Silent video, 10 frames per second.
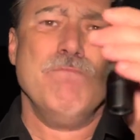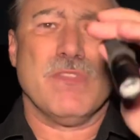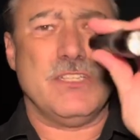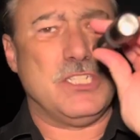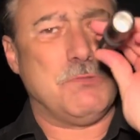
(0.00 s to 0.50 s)

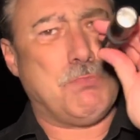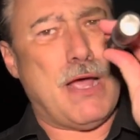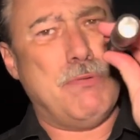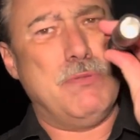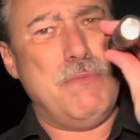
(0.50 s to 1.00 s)
This is
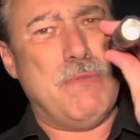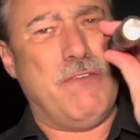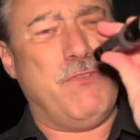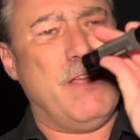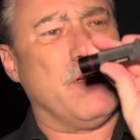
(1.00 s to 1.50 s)
probably my
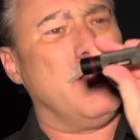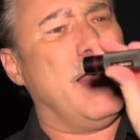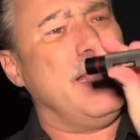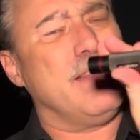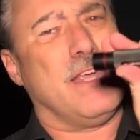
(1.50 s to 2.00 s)
favorite
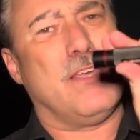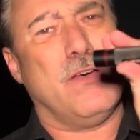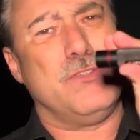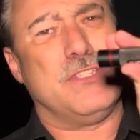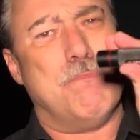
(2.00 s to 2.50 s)
light that
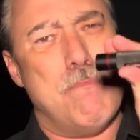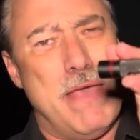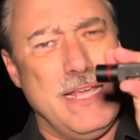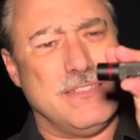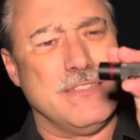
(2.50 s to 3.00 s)
Coast
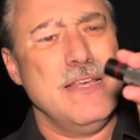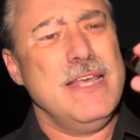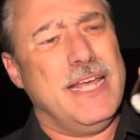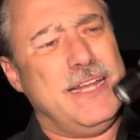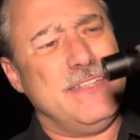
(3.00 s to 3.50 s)
makes.
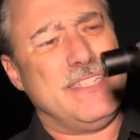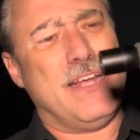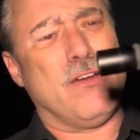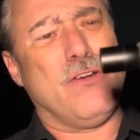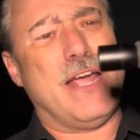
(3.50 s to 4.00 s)
It is
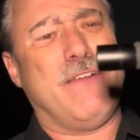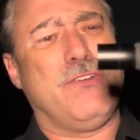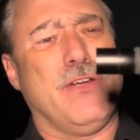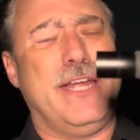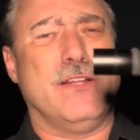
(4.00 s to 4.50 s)
aircraft
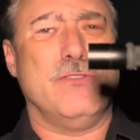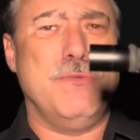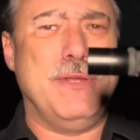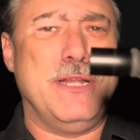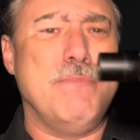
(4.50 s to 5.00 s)
grade
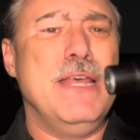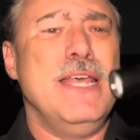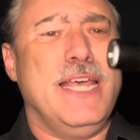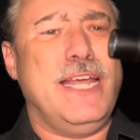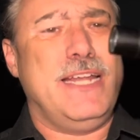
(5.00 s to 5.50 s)
aluminum.
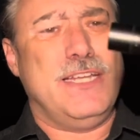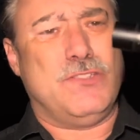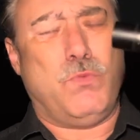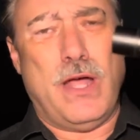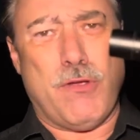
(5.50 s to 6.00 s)
It is
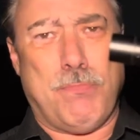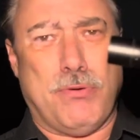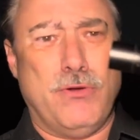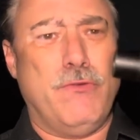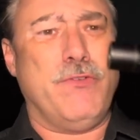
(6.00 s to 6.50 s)

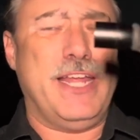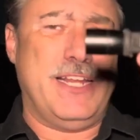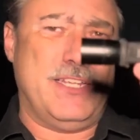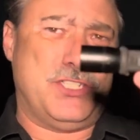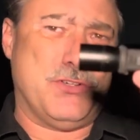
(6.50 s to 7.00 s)
weatherproof. It
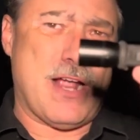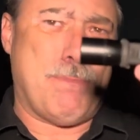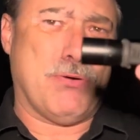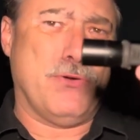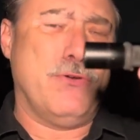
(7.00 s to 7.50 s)
is
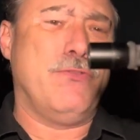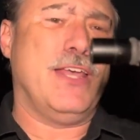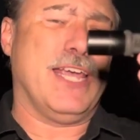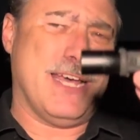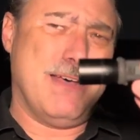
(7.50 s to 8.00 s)
drop proof.
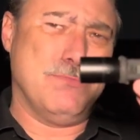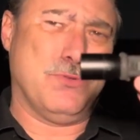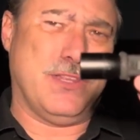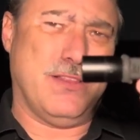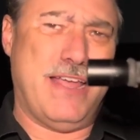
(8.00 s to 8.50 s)
It comes
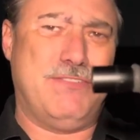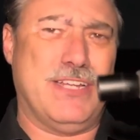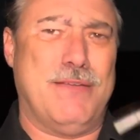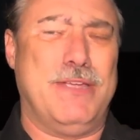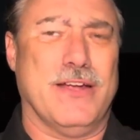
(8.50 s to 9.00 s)
with a
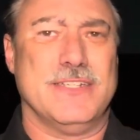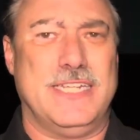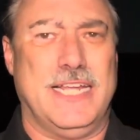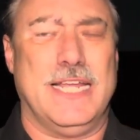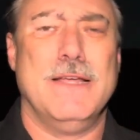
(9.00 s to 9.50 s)
lifetime
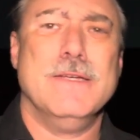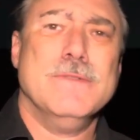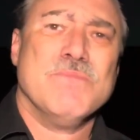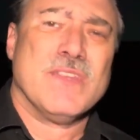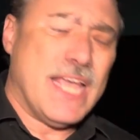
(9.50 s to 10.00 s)
guarantee
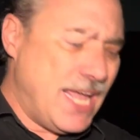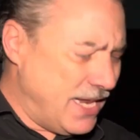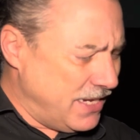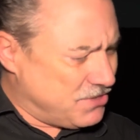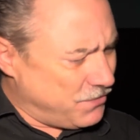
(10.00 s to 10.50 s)
and
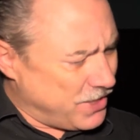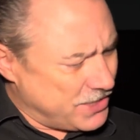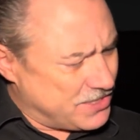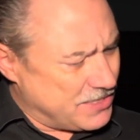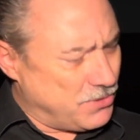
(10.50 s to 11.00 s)
is very
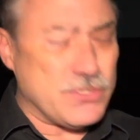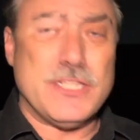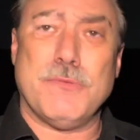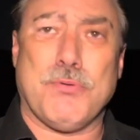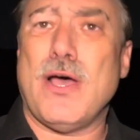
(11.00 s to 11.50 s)
similar to
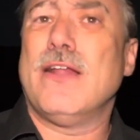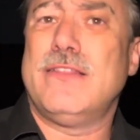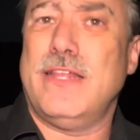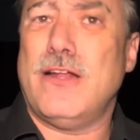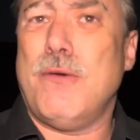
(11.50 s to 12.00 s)
the product
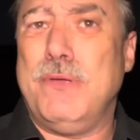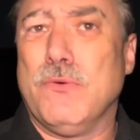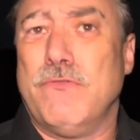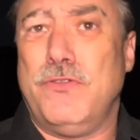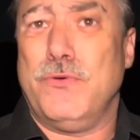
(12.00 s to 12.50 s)
that I'll be
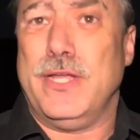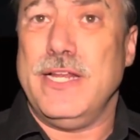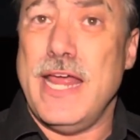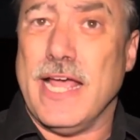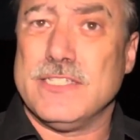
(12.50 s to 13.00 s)
reviewing
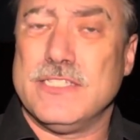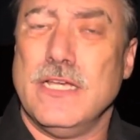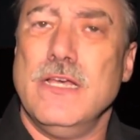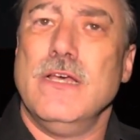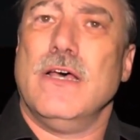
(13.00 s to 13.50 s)
next
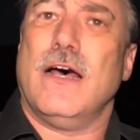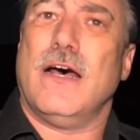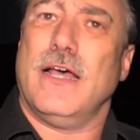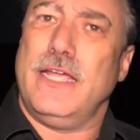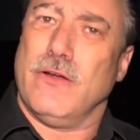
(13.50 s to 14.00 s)

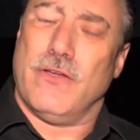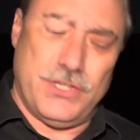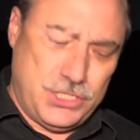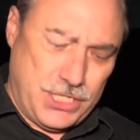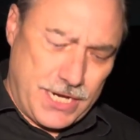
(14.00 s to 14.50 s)
here on the
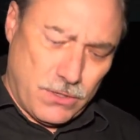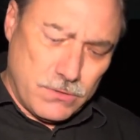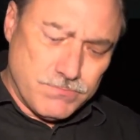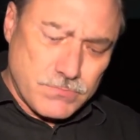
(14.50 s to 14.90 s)
channel.